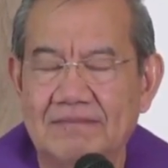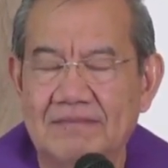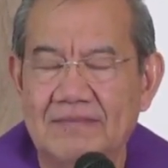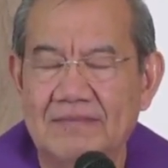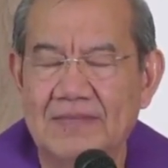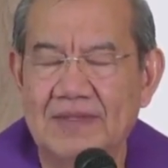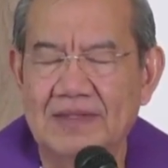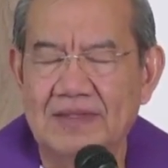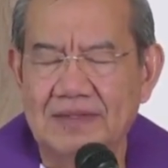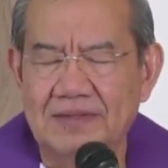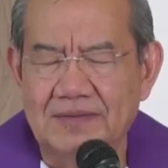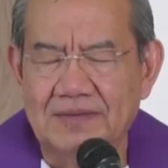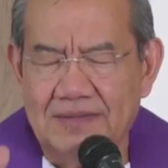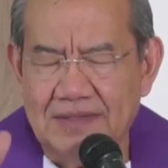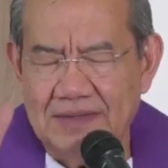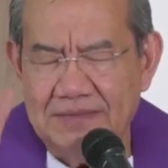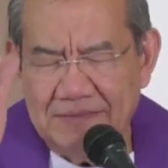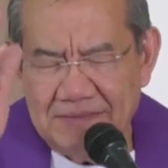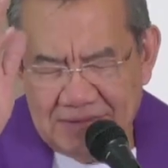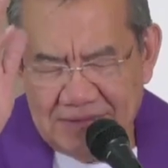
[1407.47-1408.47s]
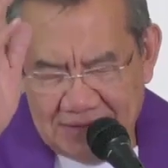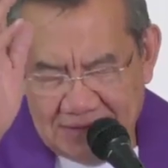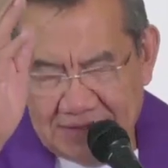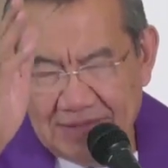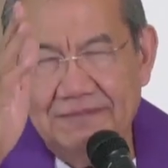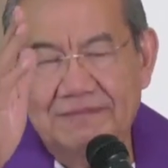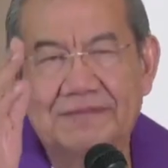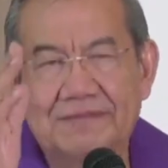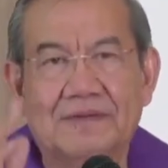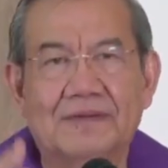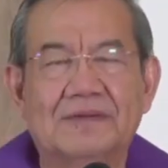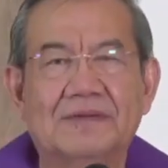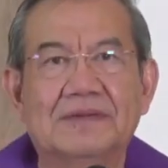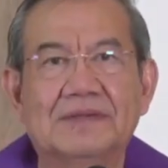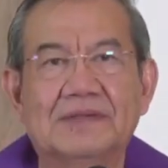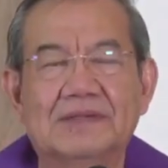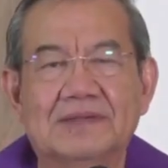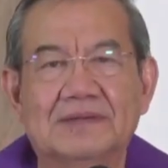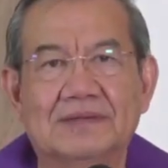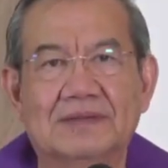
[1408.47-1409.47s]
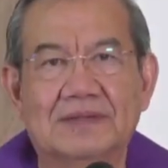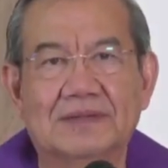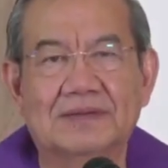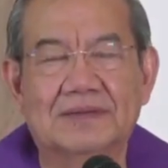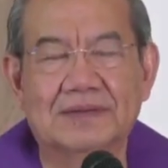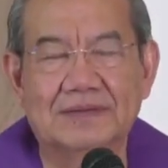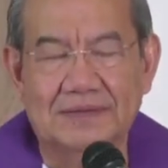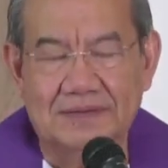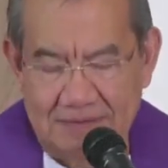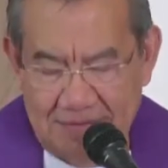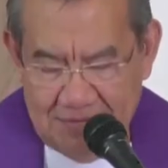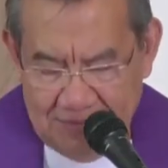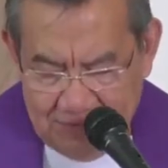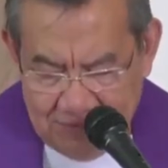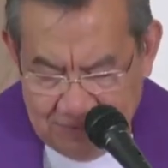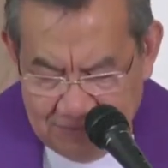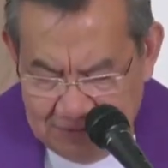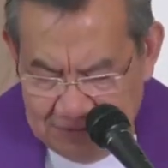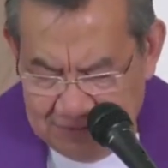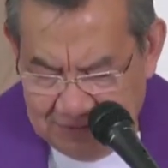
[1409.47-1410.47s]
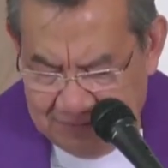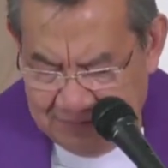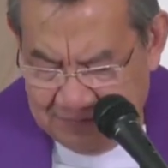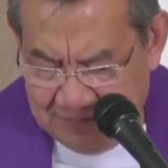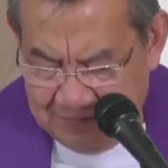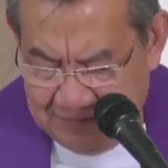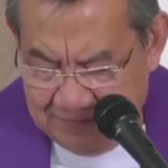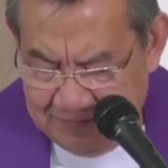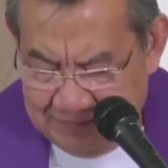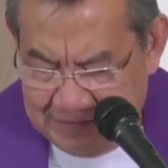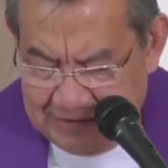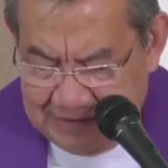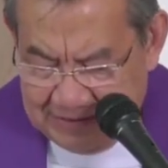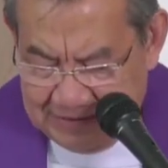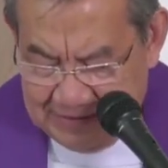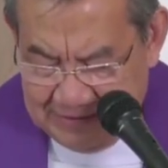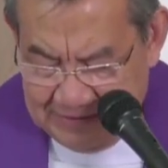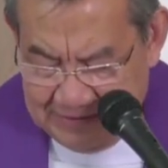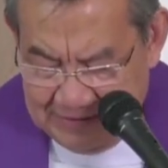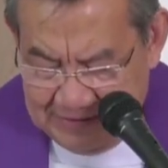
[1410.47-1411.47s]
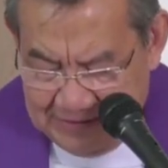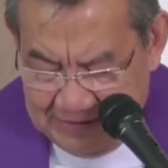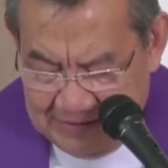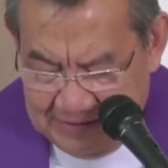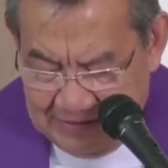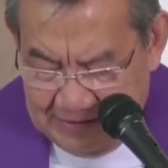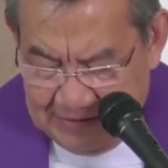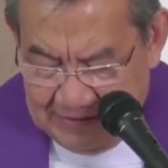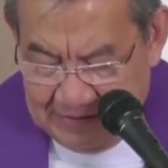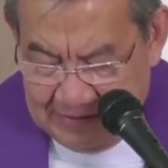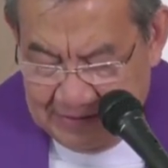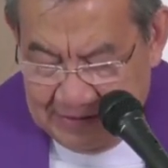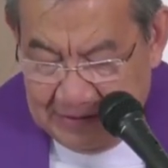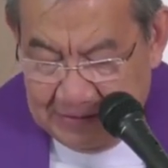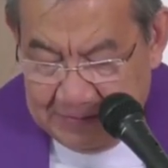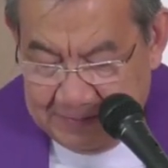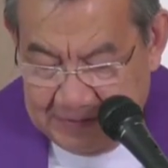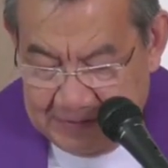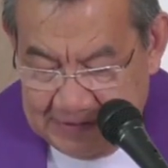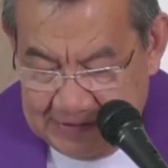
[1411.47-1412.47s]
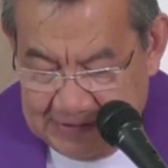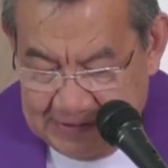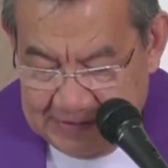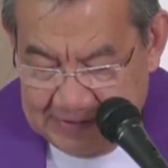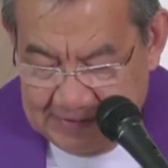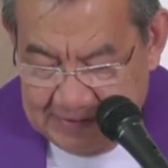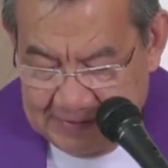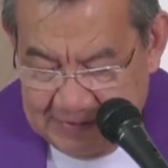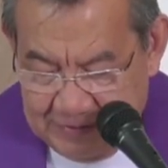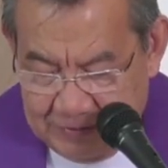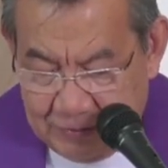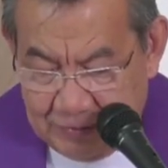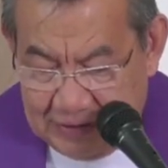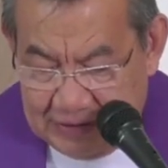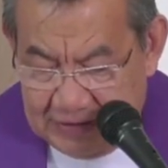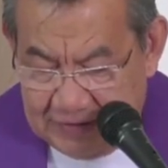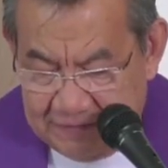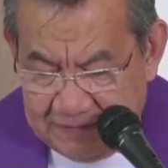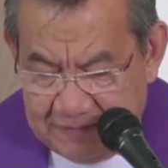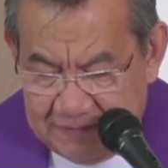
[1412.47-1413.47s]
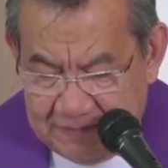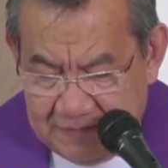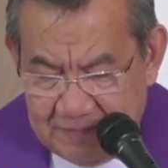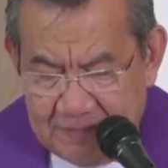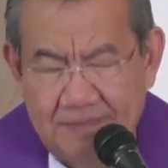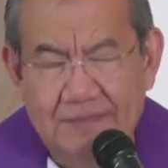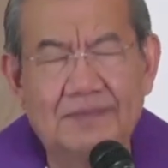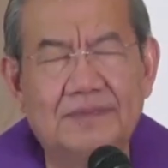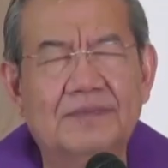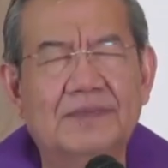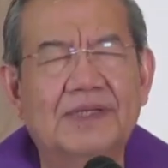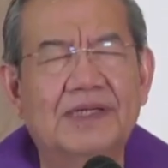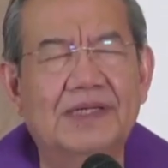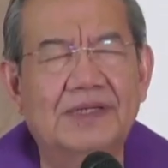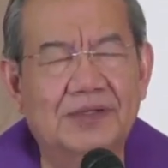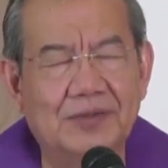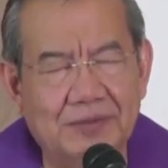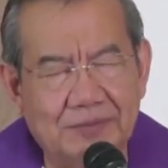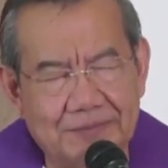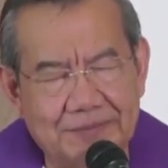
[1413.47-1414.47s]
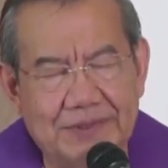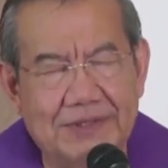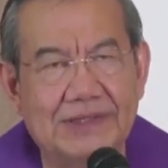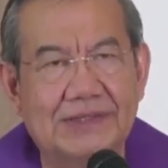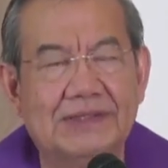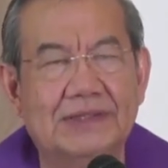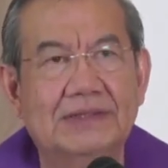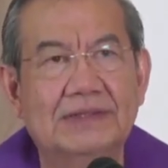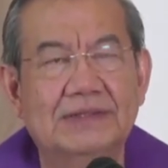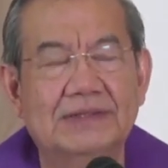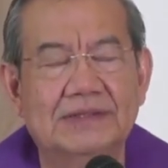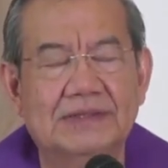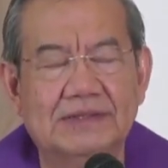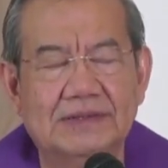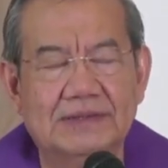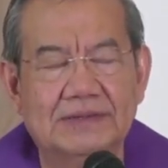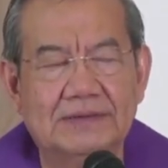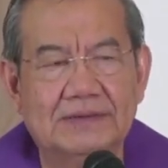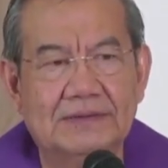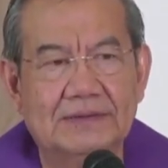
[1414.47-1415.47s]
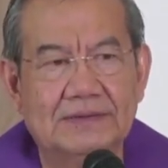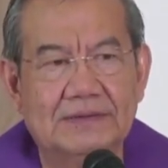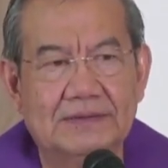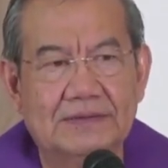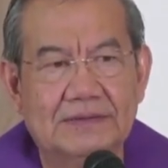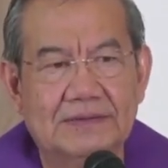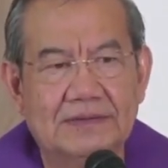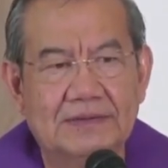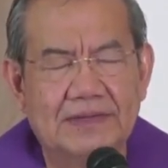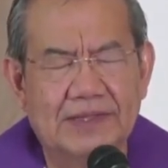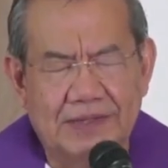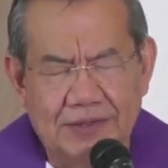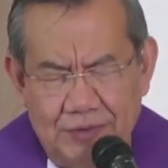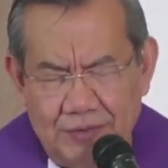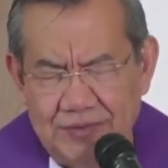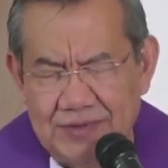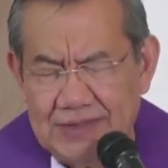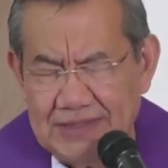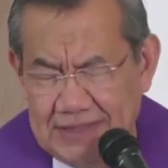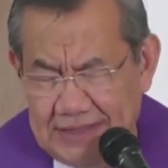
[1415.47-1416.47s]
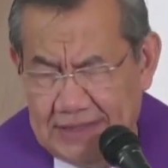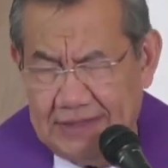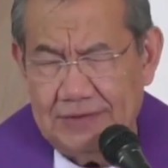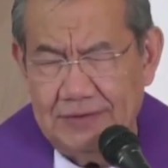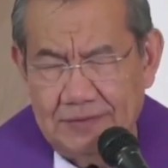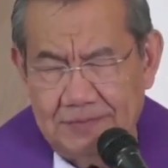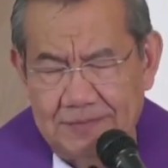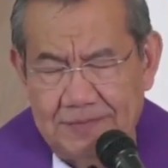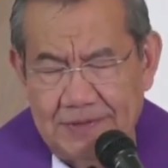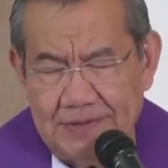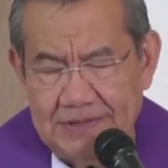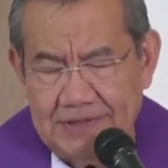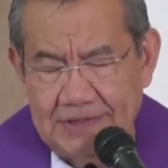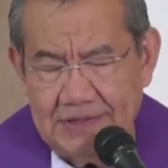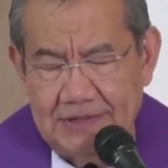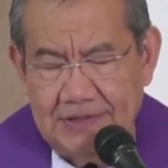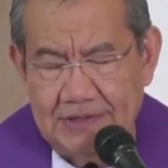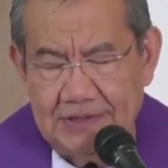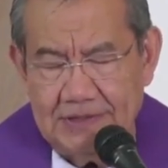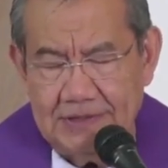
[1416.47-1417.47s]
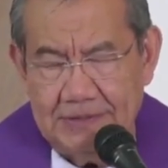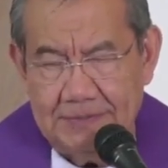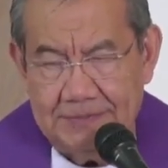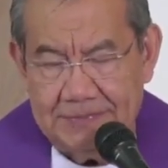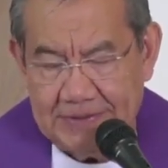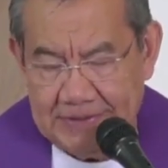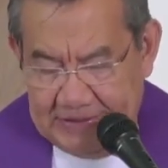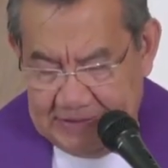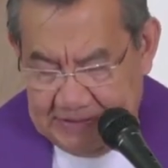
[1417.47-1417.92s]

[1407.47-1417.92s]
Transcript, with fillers: You can stay focused on the Lord. So, Lord, please help us to live in your presence and to seek your presence in prayer.